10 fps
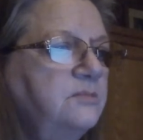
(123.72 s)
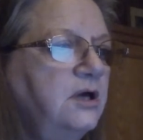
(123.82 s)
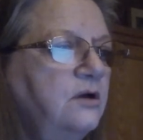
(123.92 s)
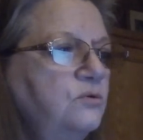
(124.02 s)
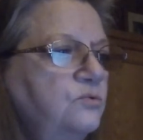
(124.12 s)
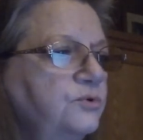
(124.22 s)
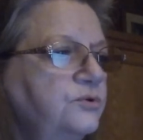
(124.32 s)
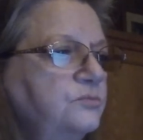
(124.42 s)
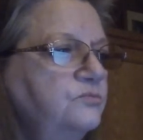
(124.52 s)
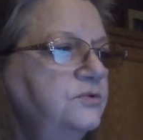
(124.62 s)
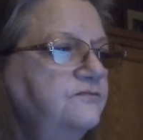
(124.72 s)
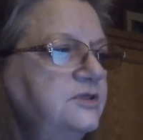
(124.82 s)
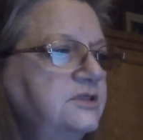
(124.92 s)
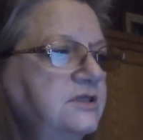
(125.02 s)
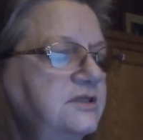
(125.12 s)
in my old room when
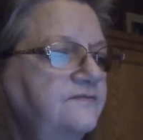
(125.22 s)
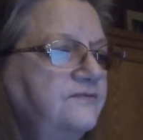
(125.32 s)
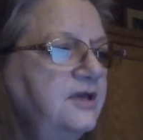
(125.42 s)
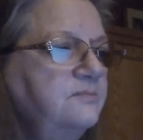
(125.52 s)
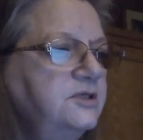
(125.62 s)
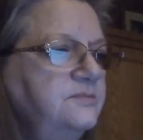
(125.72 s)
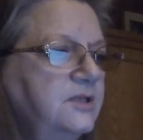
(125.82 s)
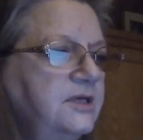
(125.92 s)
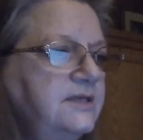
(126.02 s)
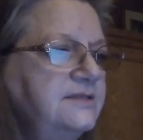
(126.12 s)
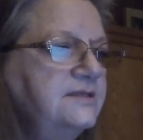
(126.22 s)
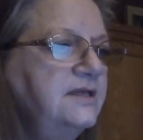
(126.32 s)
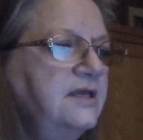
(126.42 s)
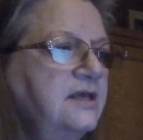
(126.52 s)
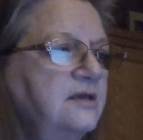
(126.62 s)
visiting the family place,
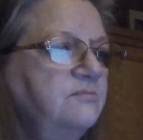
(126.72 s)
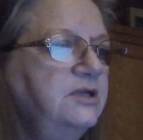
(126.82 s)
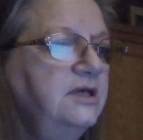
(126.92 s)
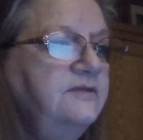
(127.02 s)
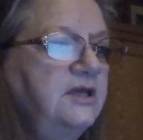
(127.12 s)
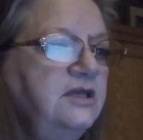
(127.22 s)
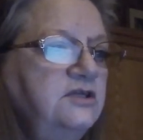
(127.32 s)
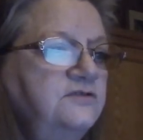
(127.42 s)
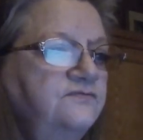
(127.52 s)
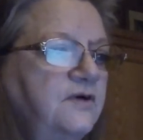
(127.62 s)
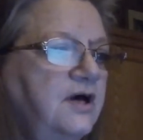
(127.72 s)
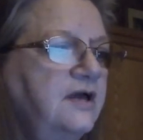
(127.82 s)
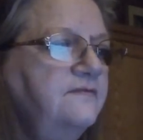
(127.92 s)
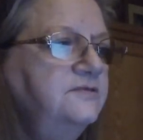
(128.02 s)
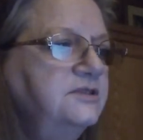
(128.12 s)
but at the age of
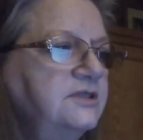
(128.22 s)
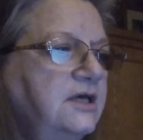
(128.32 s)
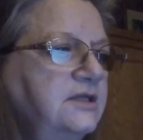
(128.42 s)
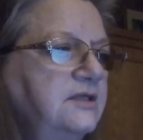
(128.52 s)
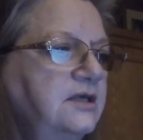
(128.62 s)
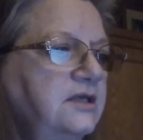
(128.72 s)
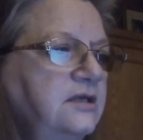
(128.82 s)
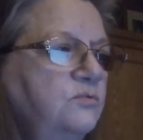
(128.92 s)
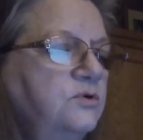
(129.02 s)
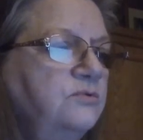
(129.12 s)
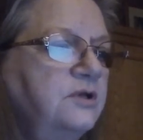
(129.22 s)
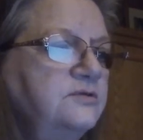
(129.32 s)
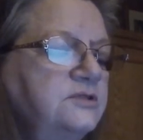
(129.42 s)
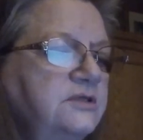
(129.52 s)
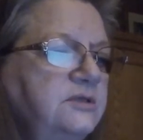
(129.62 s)
5, decided that he would
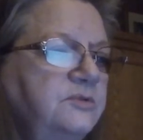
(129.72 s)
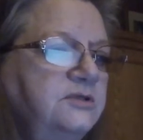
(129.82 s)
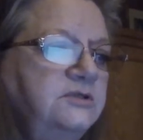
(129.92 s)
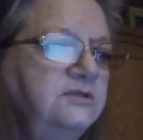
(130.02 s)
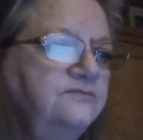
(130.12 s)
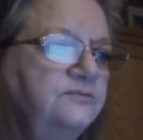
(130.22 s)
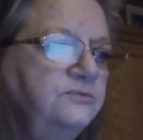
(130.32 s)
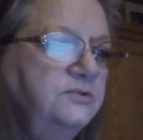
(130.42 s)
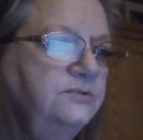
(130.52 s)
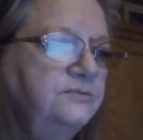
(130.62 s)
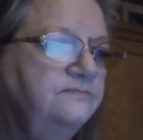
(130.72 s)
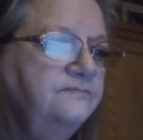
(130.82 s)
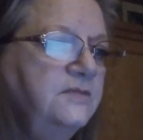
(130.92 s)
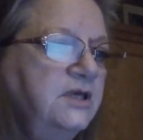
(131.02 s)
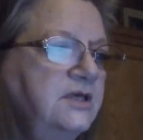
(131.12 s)
rather sleep in a different room,
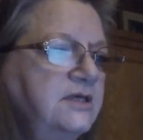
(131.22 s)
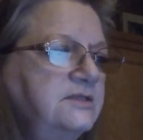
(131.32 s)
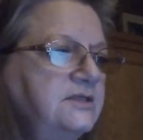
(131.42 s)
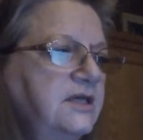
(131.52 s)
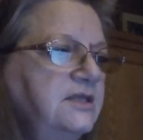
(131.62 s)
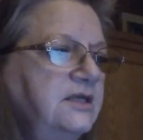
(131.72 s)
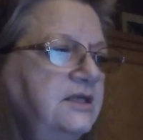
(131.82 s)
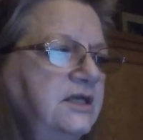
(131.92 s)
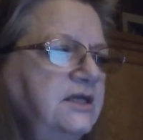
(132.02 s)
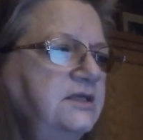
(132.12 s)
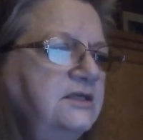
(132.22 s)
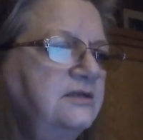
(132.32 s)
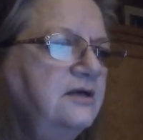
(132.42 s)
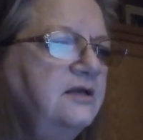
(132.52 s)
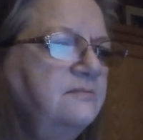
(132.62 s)
saying that he
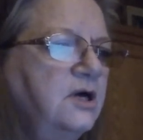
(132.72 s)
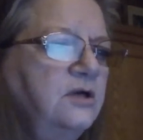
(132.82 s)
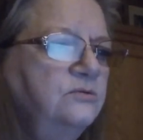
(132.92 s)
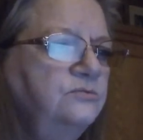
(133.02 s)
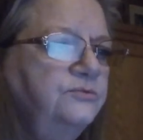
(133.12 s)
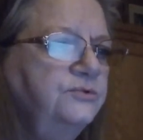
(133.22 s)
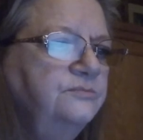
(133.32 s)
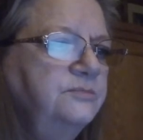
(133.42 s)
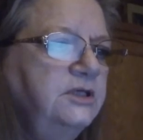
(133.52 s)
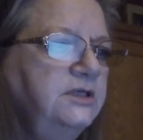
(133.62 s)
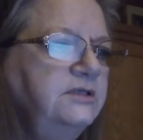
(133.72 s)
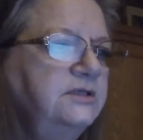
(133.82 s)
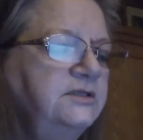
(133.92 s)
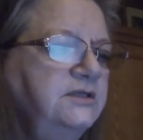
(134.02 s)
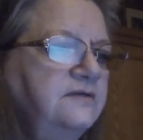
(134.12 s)
didn't like my old room. He
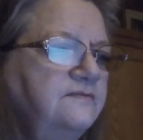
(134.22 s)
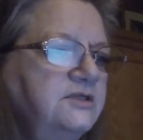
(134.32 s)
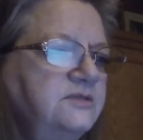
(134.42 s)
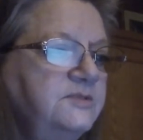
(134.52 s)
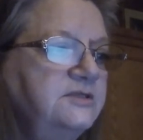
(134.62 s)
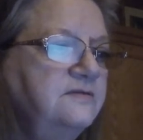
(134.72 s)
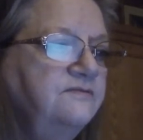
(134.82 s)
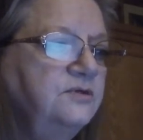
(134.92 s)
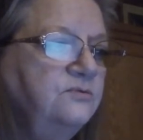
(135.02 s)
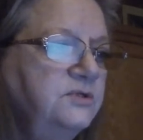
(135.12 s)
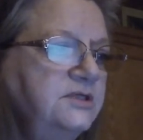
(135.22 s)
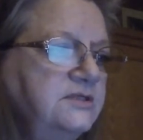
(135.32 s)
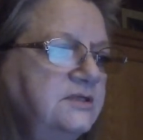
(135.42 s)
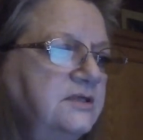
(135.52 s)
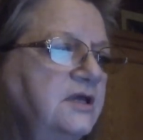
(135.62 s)
didn't give a specific
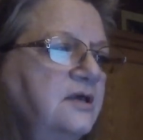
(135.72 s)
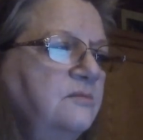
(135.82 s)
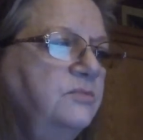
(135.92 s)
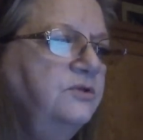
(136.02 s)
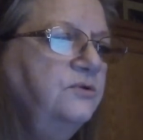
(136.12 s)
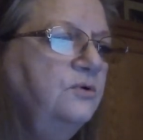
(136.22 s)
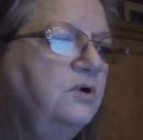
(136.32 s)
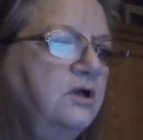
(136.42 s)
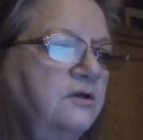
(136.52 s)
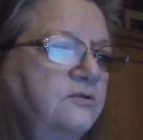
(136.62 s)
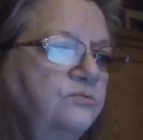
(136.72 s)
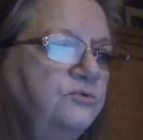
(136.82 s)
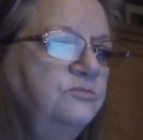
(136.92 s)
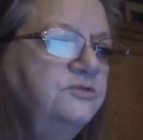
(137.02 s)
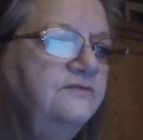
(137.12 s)
reason, but there were other
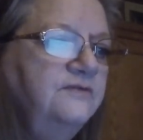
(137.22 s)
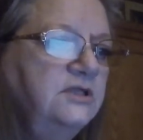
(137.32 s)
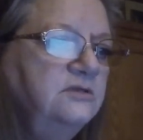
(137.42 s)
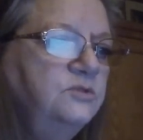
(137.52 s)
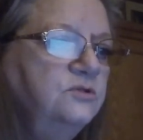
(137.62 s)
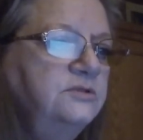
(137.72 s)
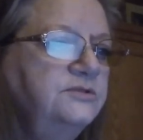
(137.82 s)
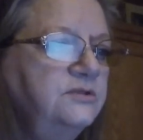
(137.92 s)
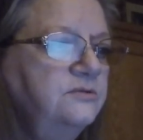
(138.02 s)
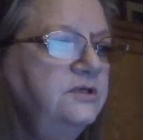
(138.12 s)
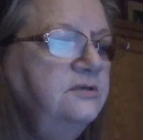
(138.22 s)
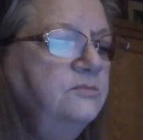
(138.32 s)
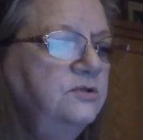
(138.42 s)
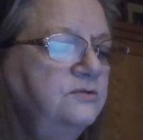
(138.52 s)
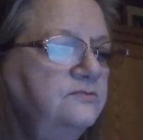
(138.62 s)
rooms available, so he
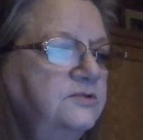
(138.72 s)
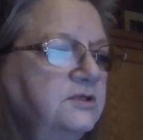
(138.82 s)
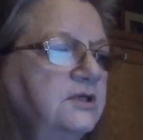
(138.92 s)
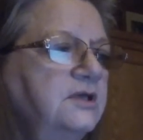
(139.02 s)
moved,